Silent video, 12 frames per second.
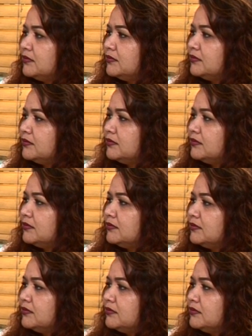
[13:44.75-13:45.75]

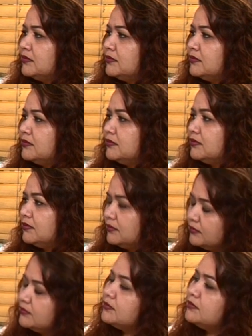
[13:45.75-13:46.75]

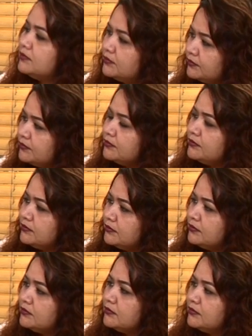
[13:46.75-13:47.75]

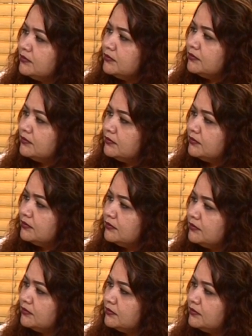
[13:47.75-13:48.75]

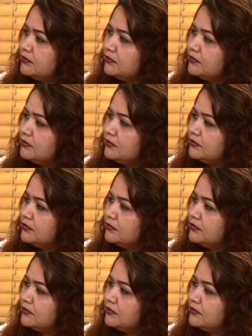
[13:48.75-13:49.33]
(silent)